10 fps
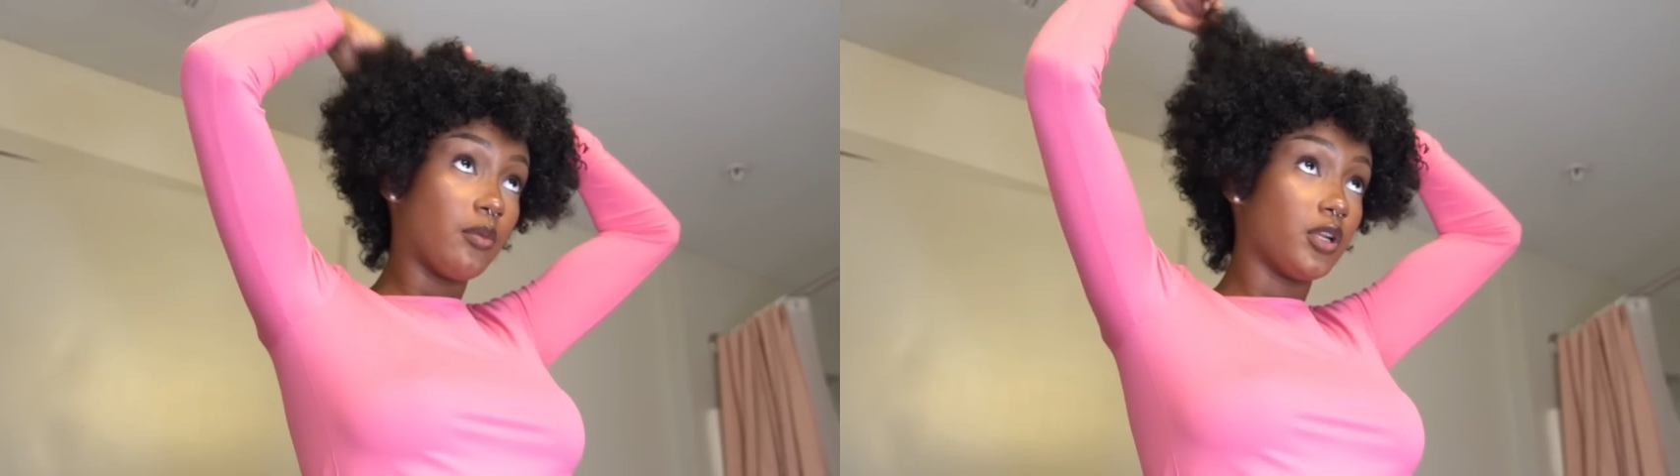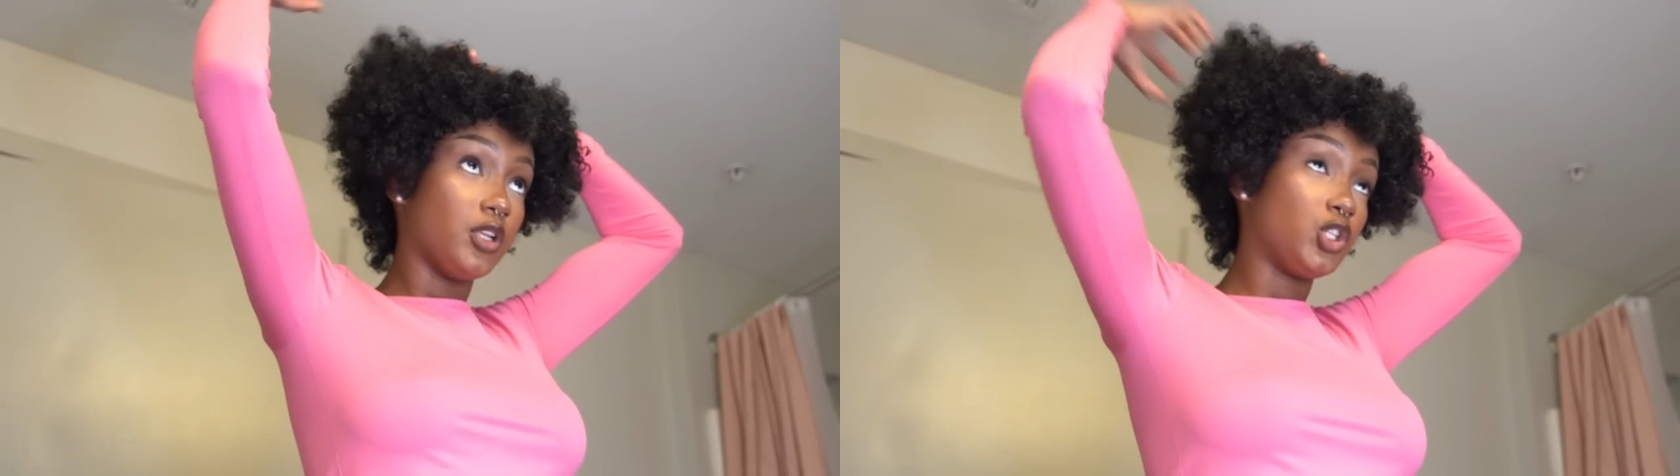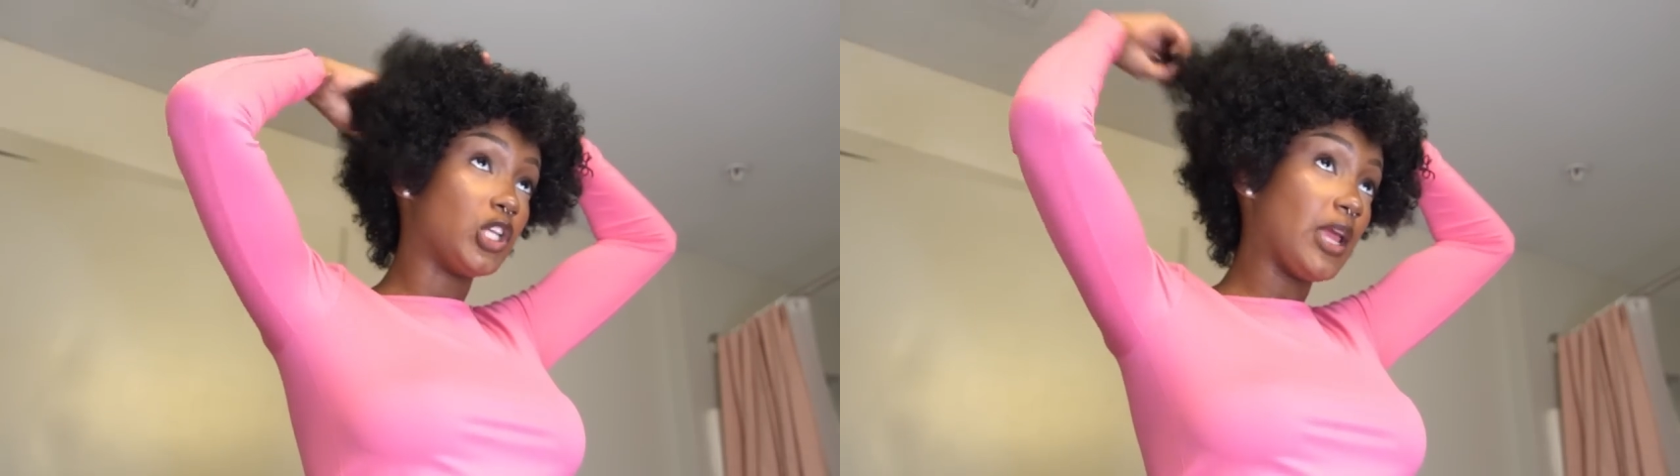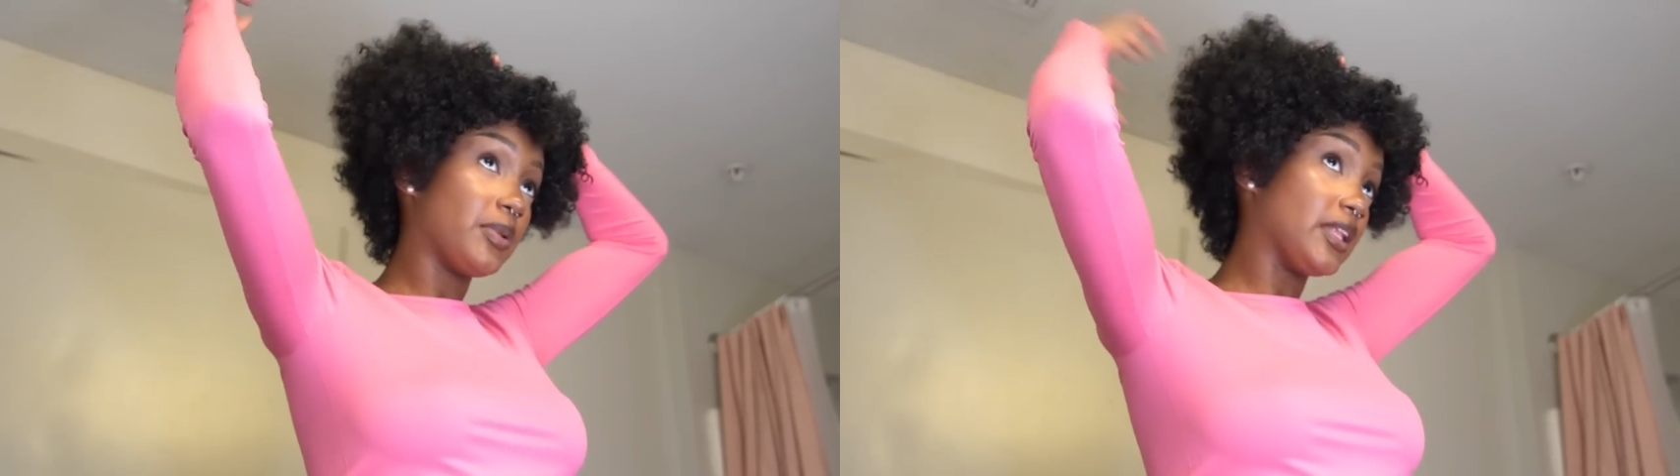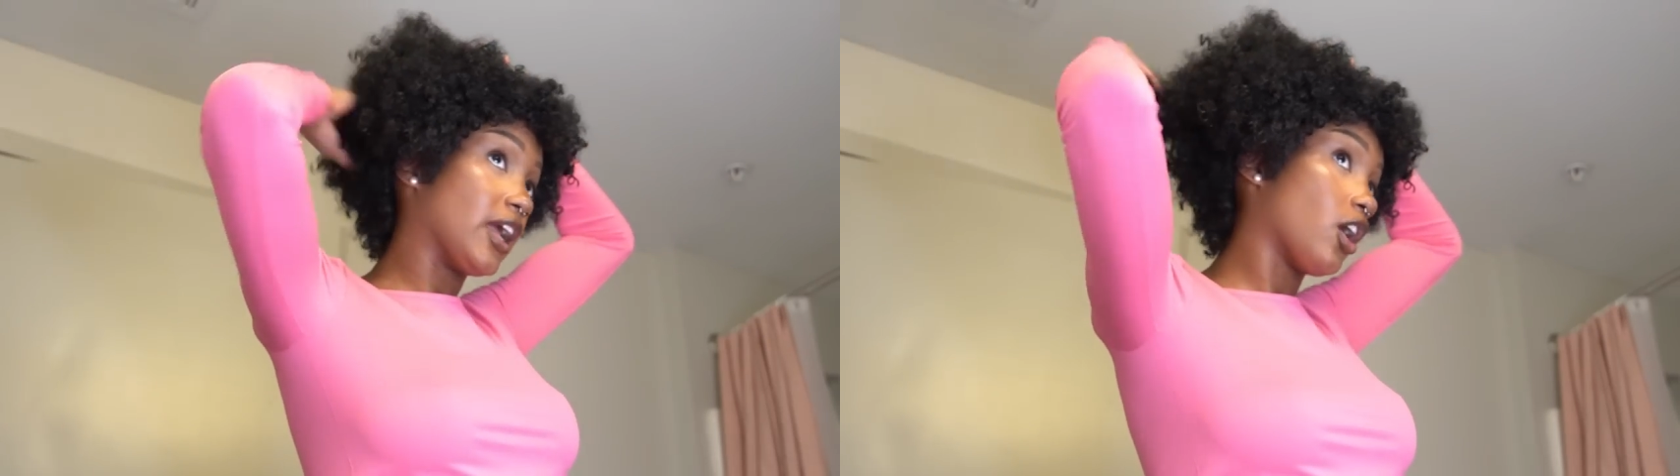I'm gonna
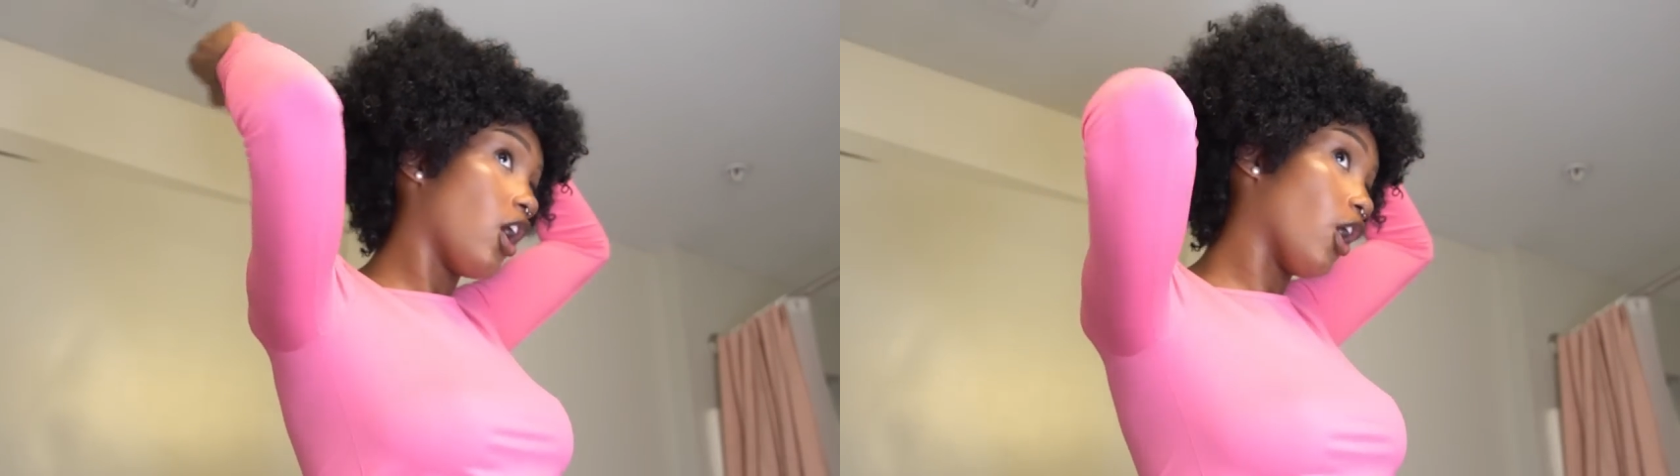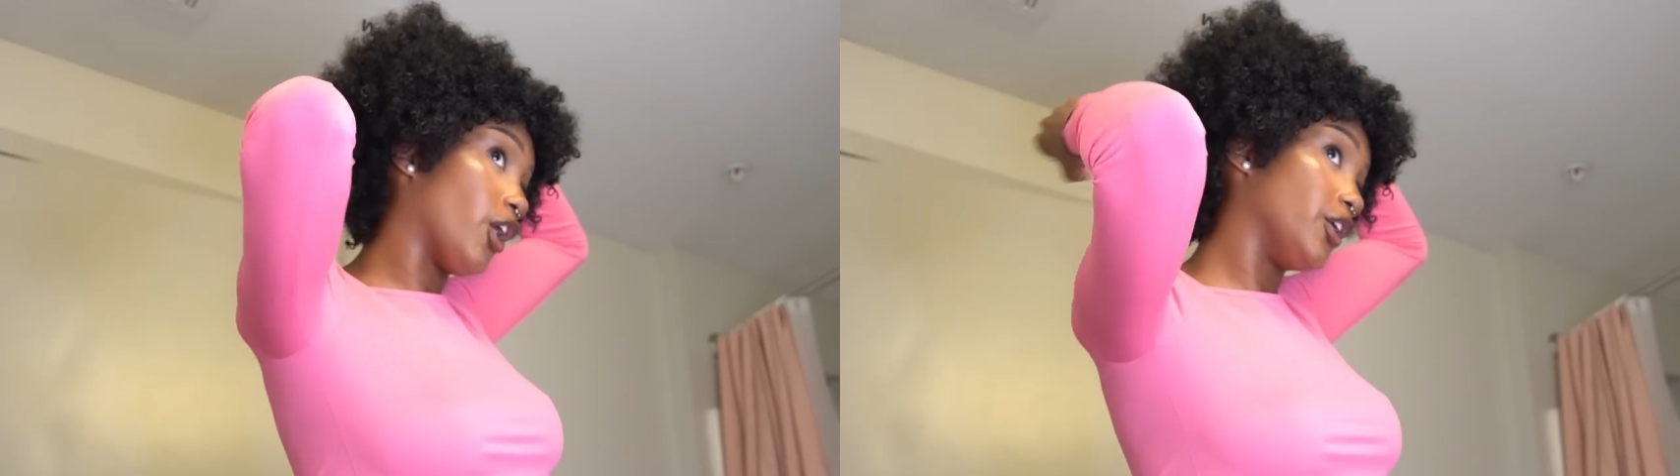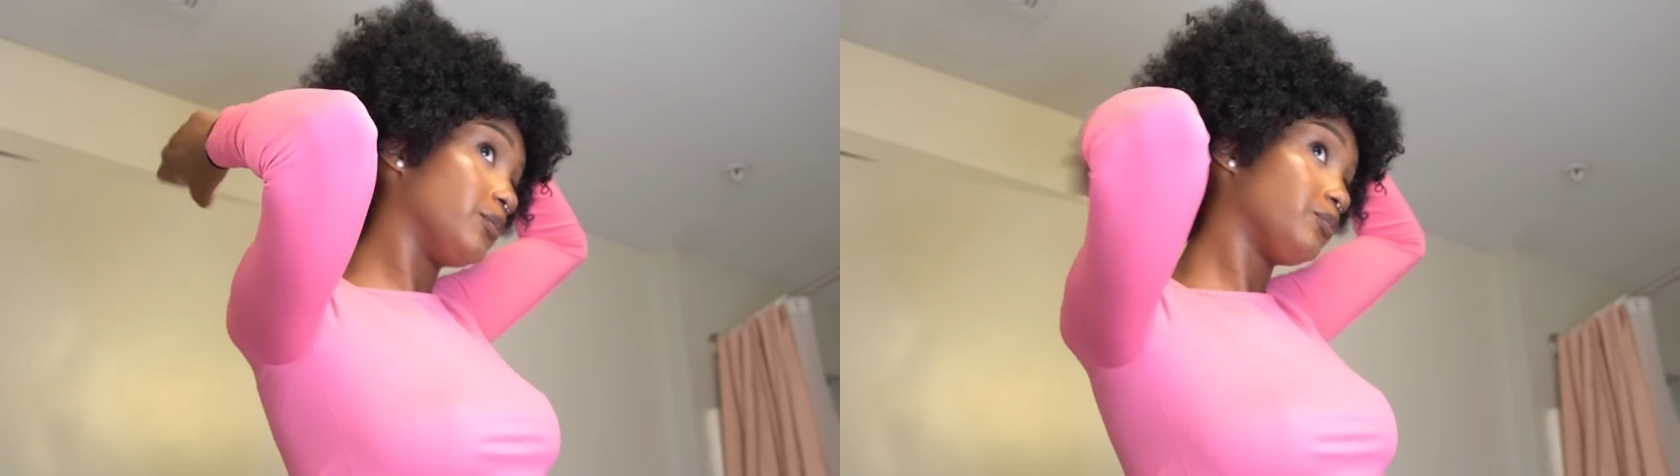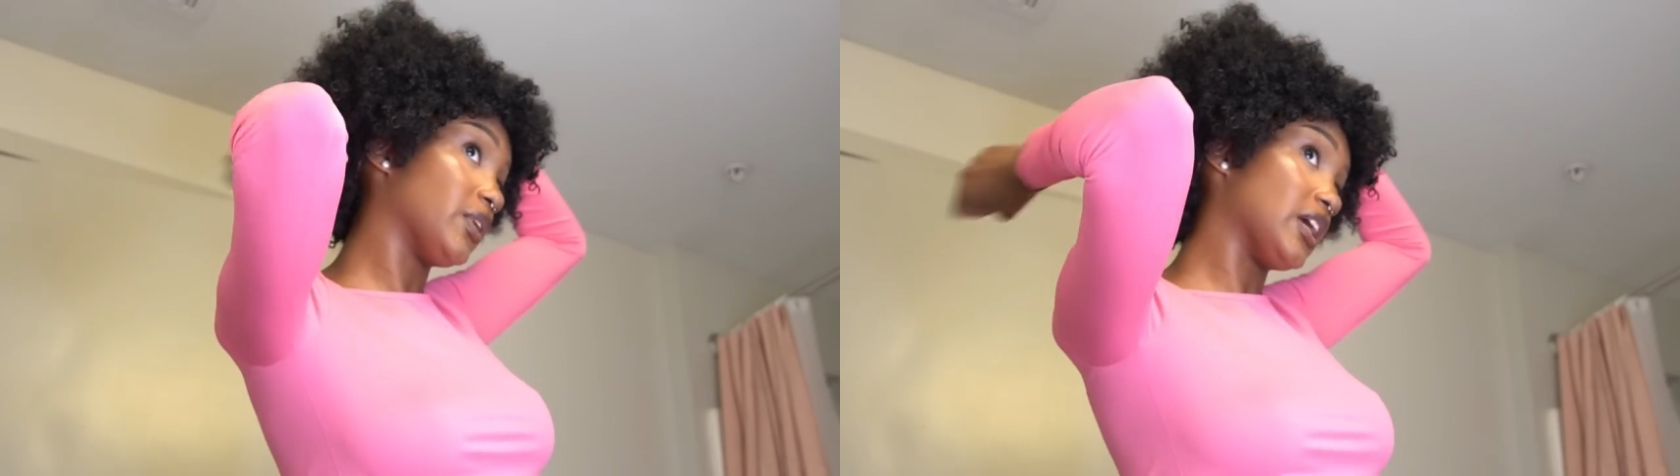shape it like a heart